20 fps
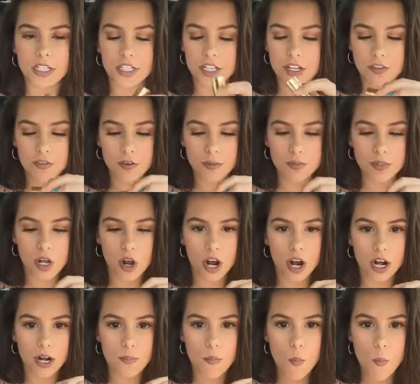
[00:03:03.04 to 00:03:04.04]
They're from
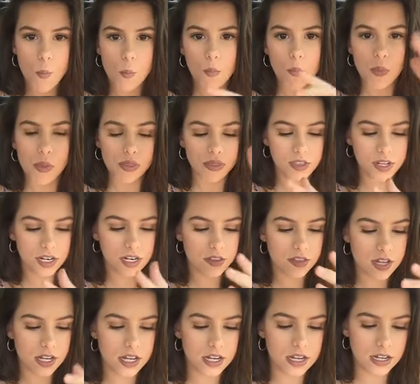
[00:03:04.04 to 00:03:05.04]
Tarte. They're
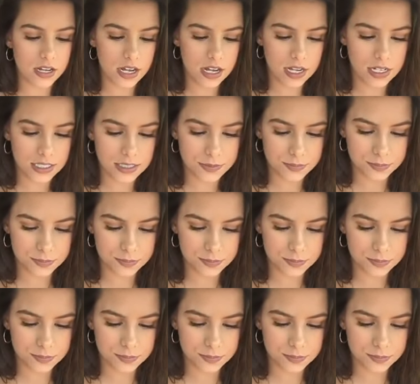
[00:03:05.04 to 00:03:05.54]
the